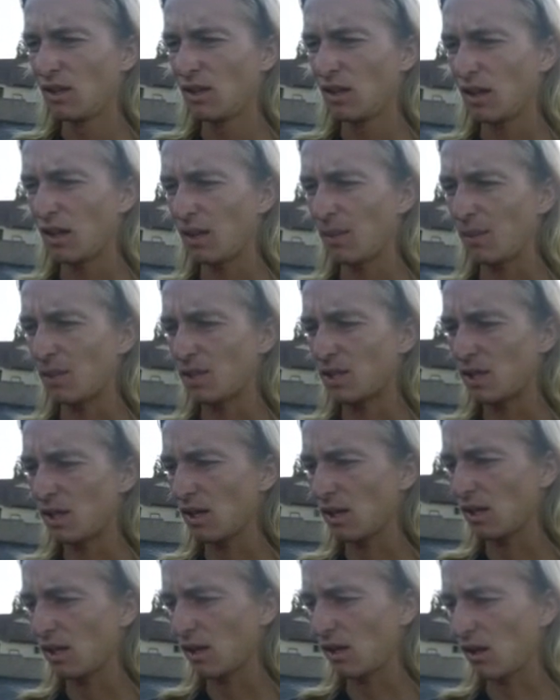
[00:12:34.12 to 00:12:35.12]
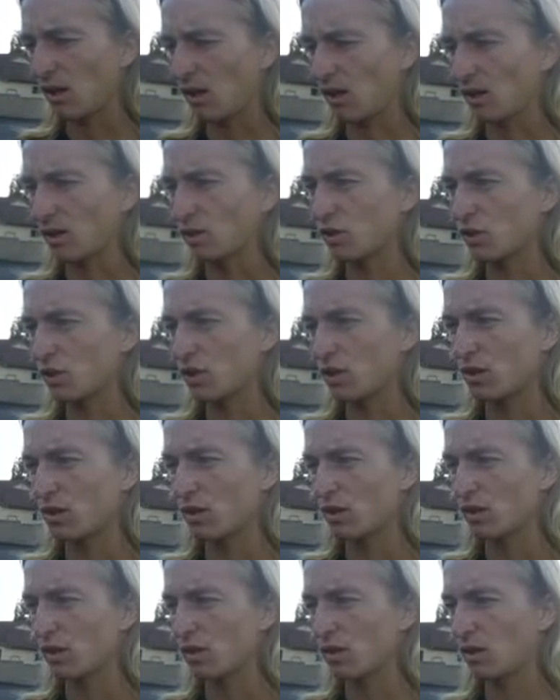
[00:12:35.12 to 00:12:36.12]
Uh, Masonic Lodge
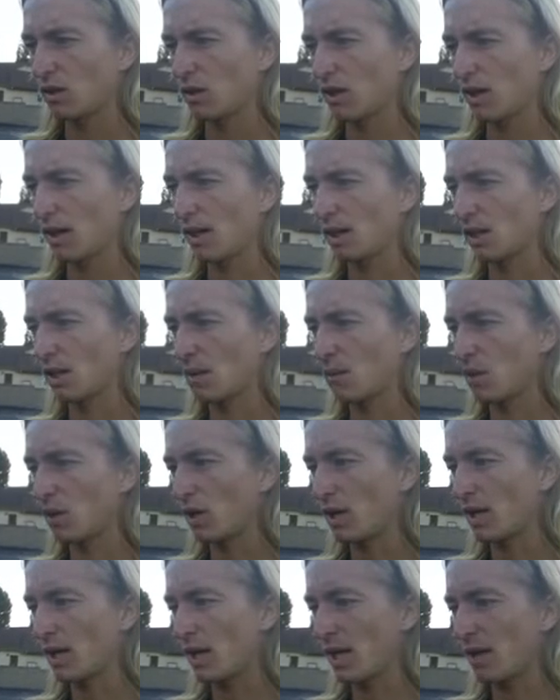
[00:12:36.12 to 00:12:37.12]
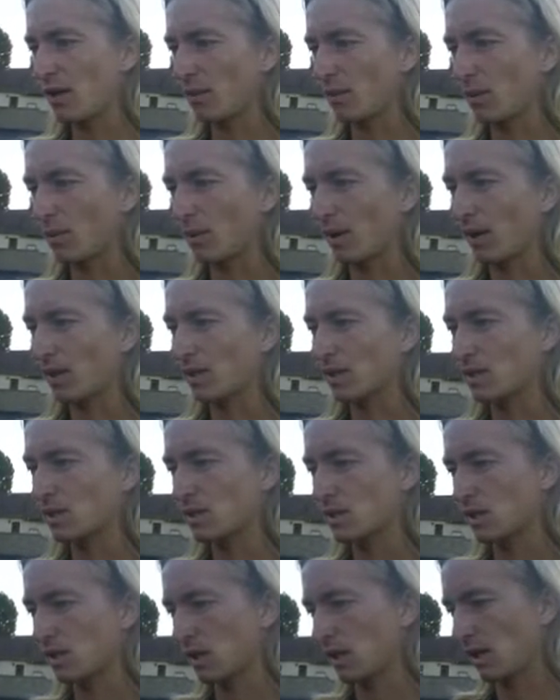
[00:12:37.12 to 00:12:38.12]
and community gathering
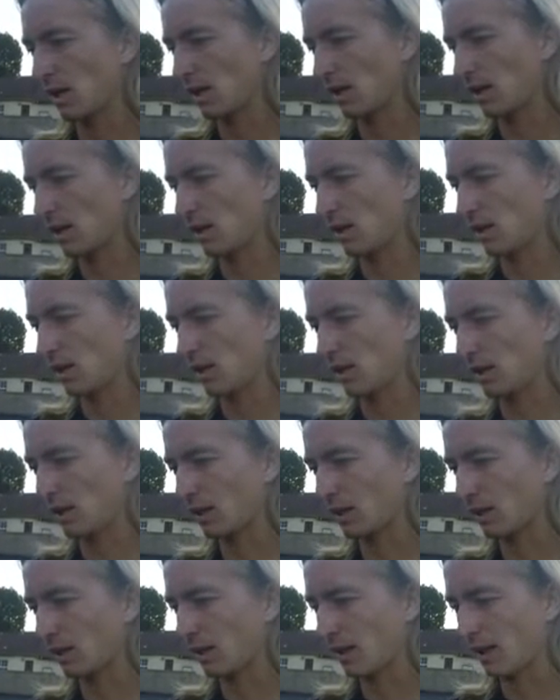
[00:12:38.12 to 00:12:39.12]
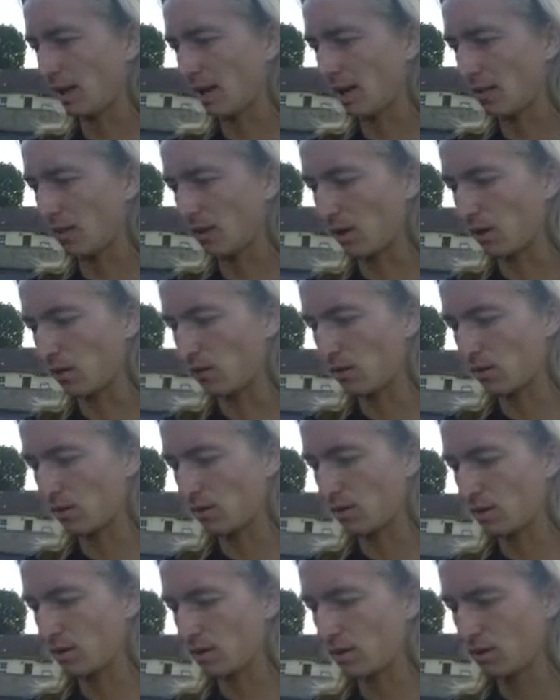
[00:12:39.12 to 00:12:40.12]
place. And I click on the arrow
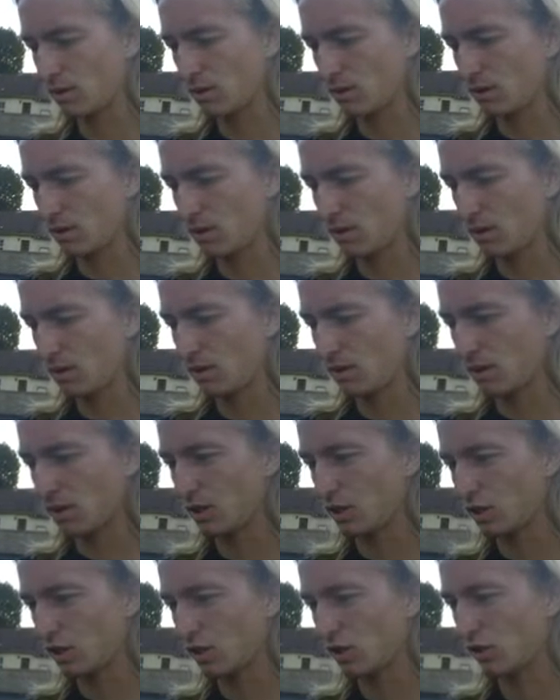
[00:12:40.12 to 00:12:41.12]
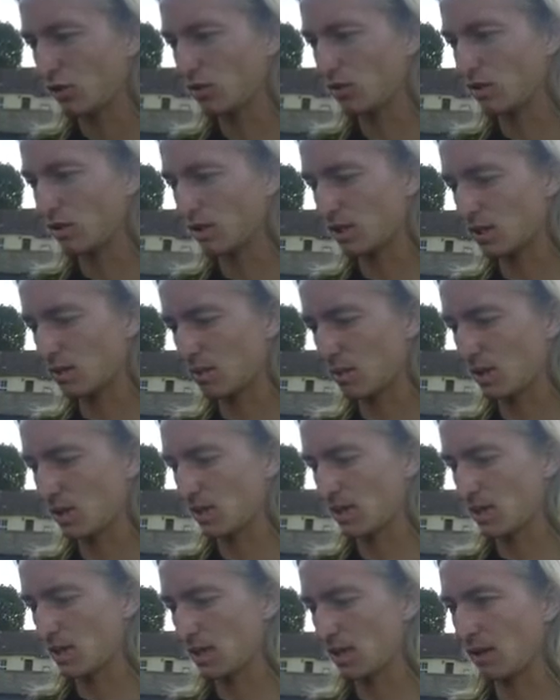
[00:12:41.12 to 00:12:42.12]
shows it to
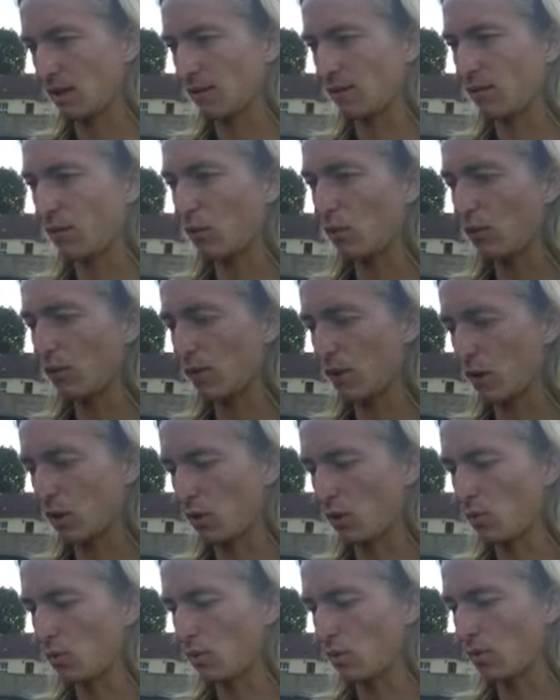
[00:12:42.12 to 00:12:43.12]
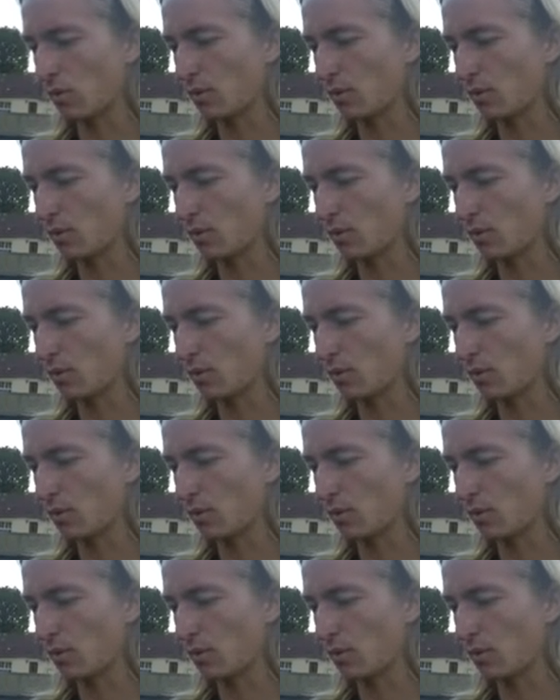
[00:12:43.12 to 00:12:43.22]
me in full view